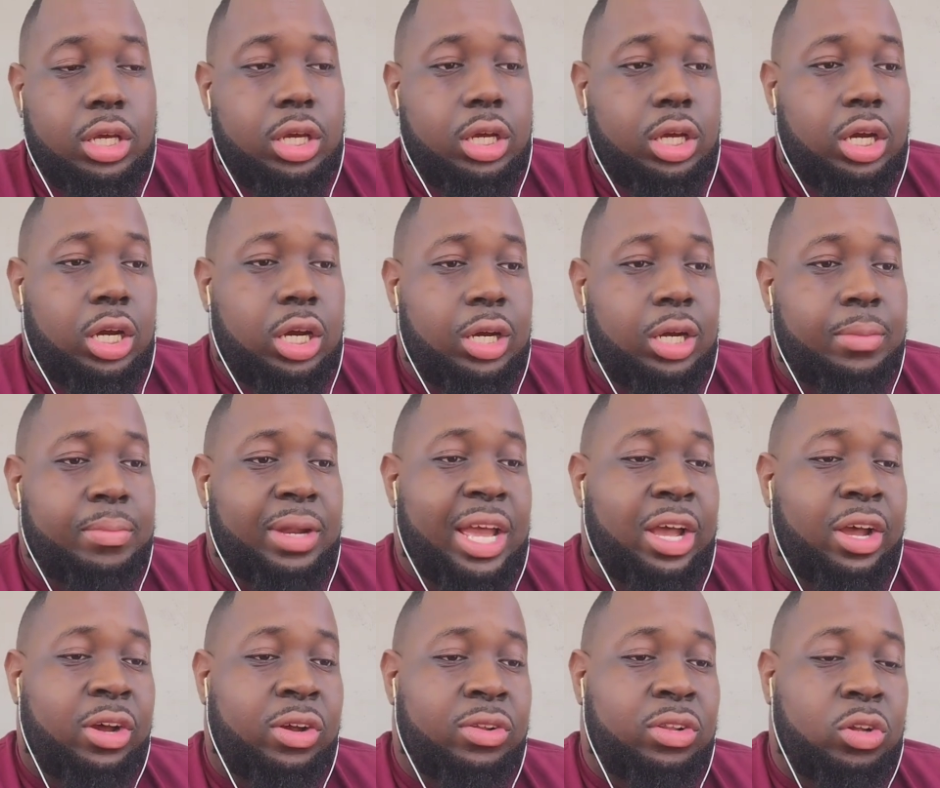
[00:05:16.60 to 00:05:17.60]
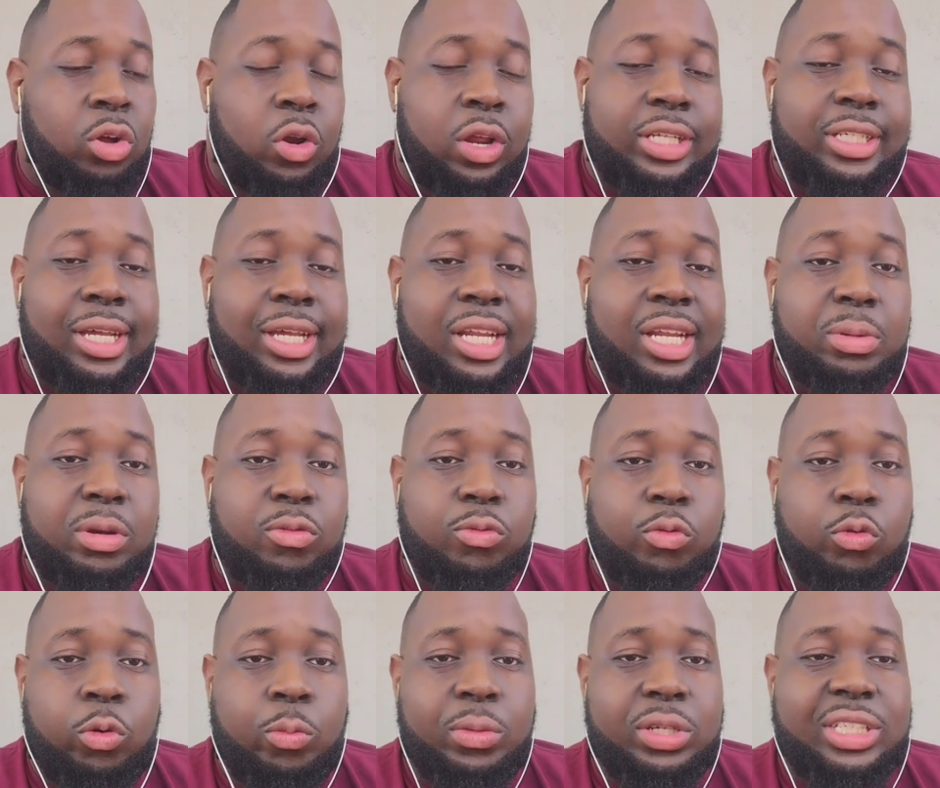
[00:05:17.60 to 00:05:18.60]
Um, now, the only team that's been
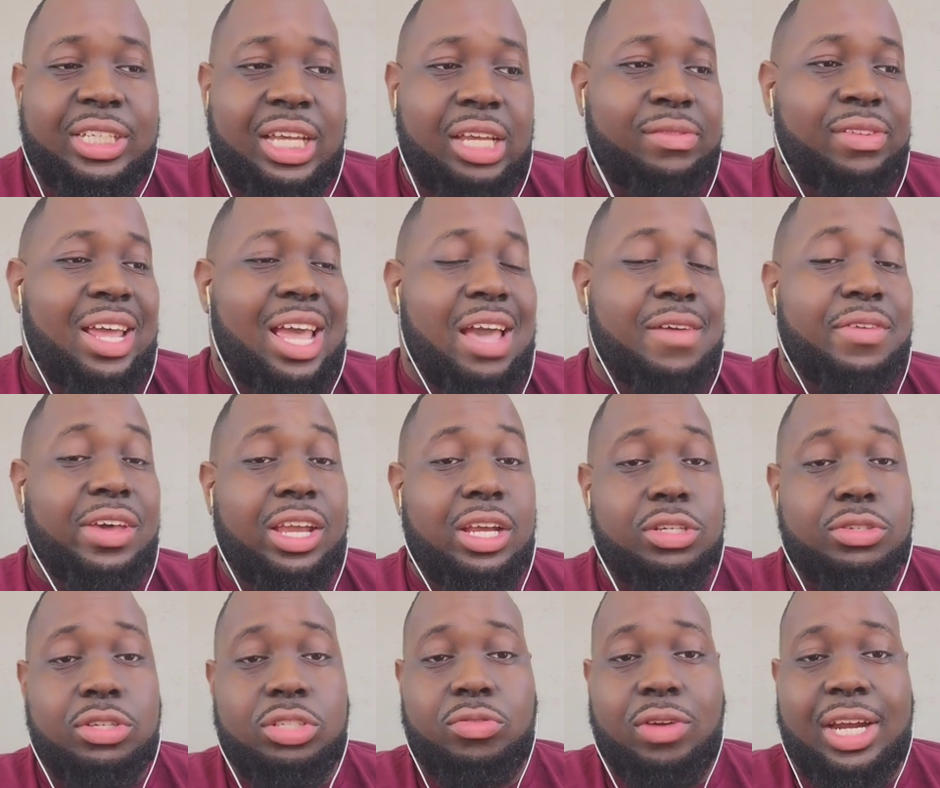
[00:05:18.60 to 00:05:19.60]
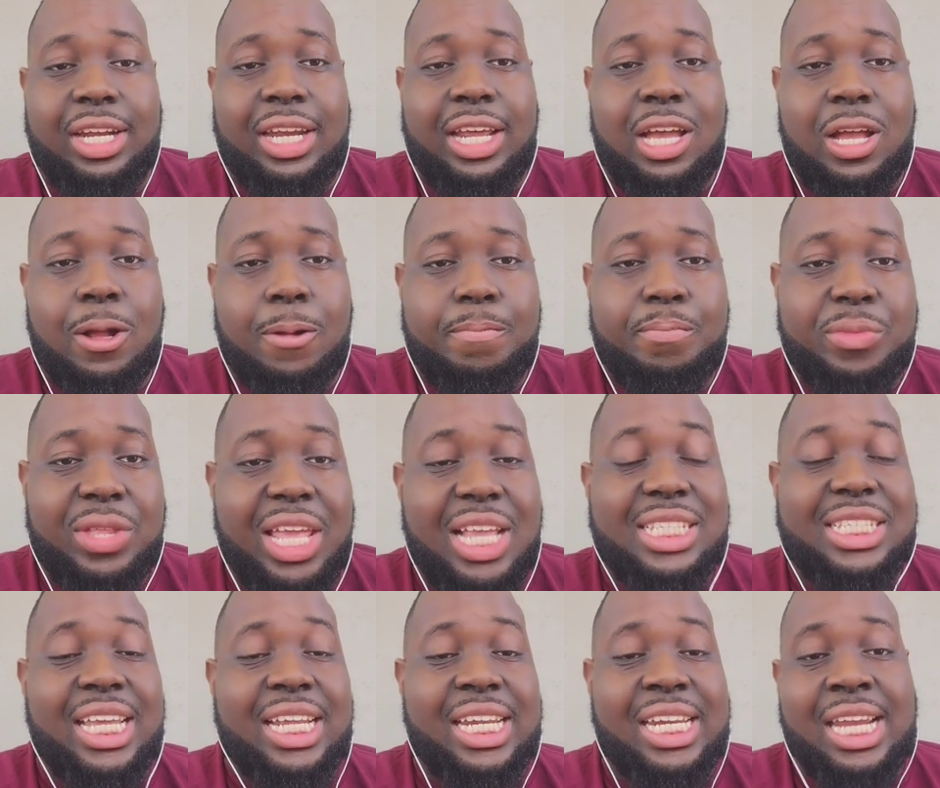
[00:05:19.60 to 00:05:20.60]
rumored to even have interest right now is
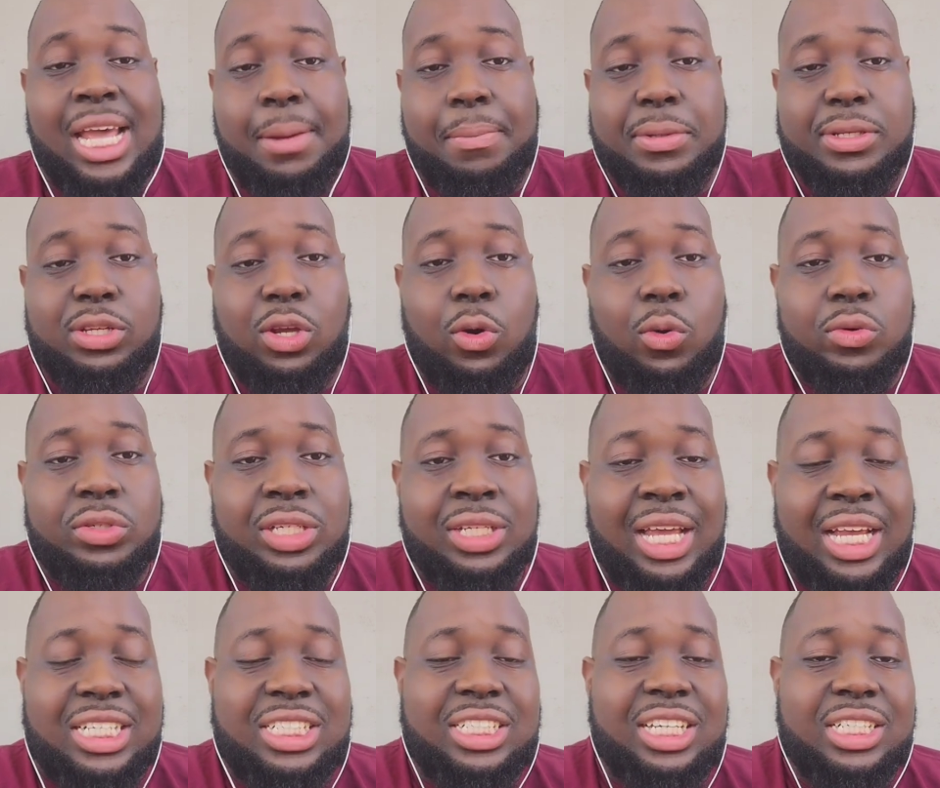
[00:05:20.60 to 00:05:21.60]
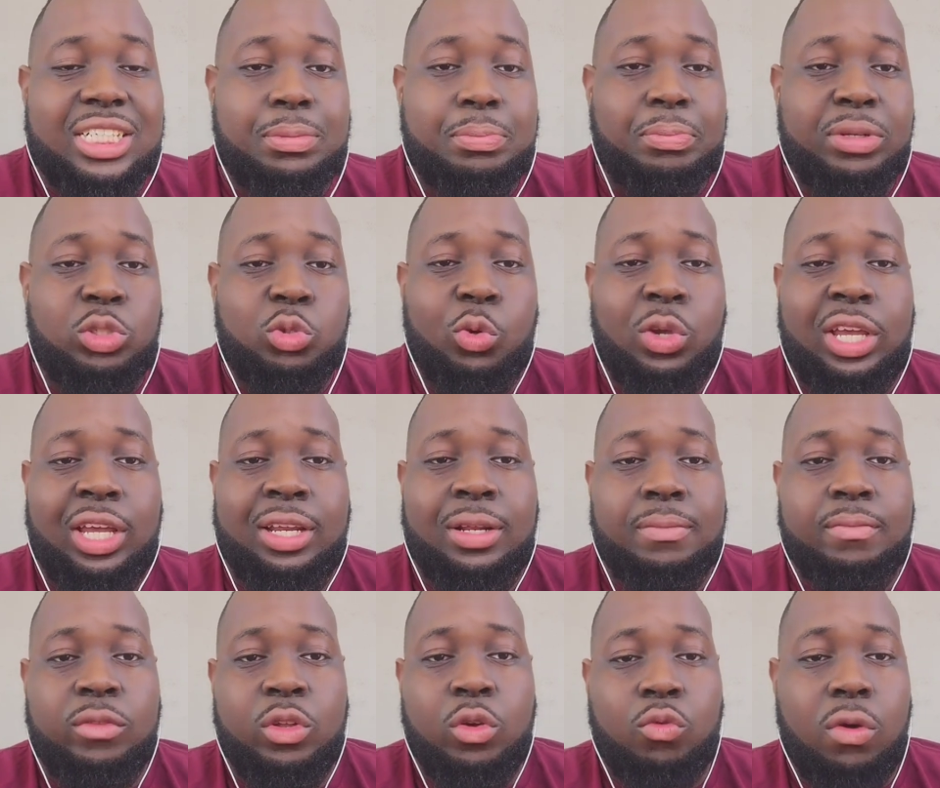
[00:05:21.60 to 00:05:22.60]
the Indianapolis Colts, and that's just
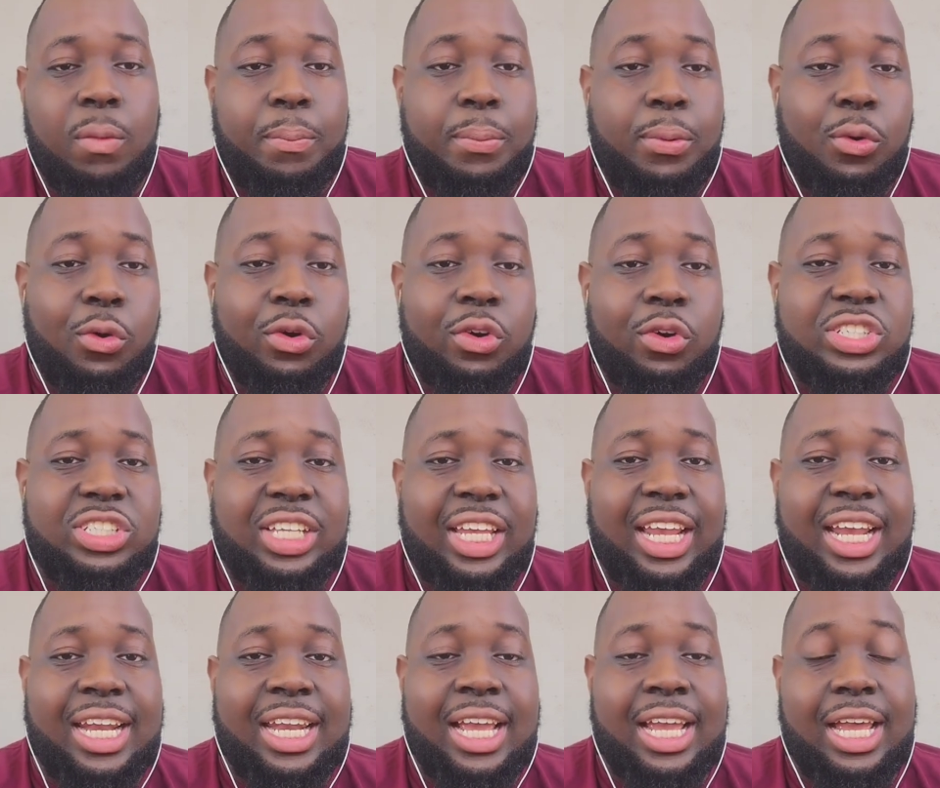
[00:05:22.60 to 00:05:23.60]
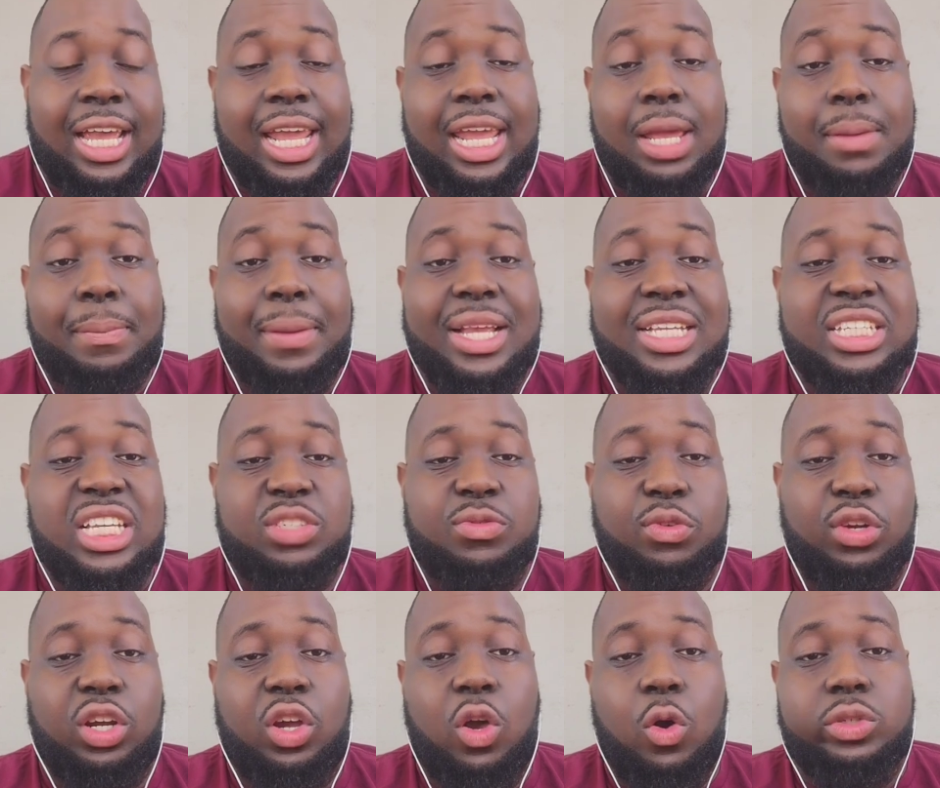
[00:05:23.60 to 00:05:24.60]
between reporters saying that hey, it makes sense for
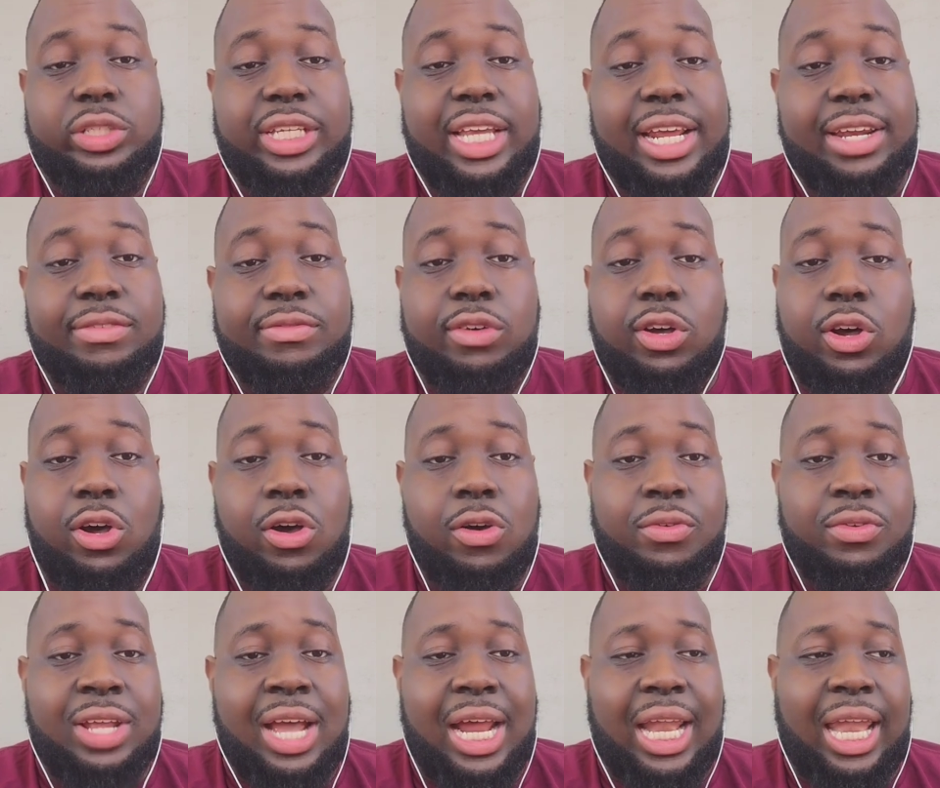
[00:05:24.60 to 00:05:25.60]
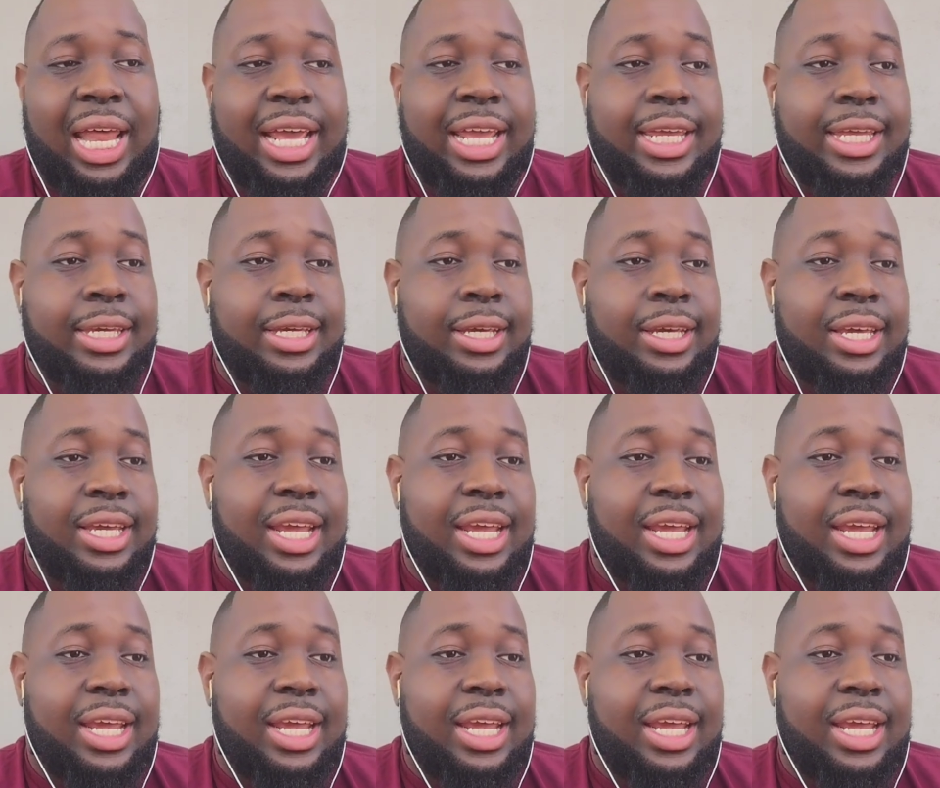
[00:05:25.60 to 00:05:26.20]
the Colts to get involved, not like